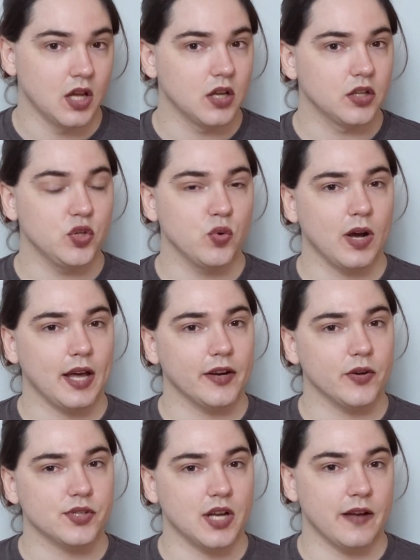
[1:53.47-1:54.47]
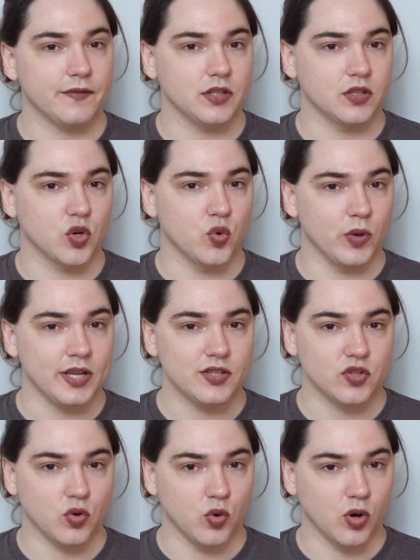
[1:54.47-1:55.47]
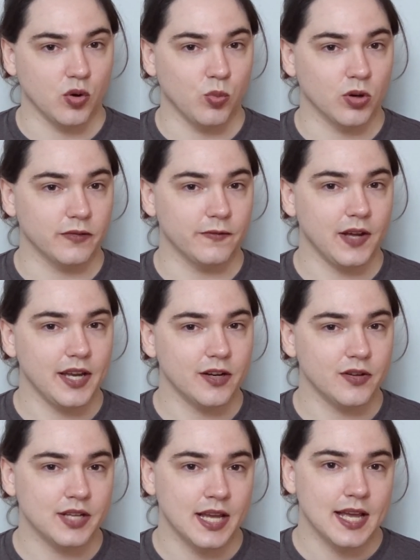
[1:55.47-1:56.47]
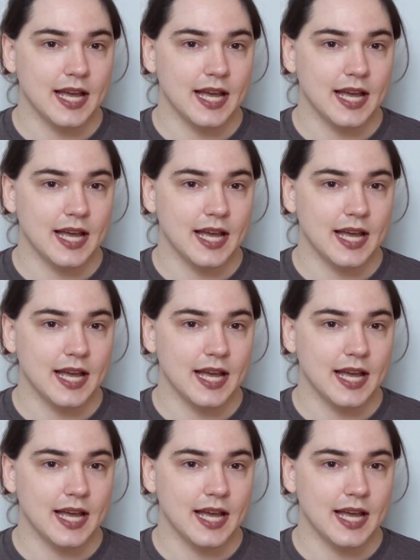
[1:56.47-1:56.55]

New hires often quit or were fired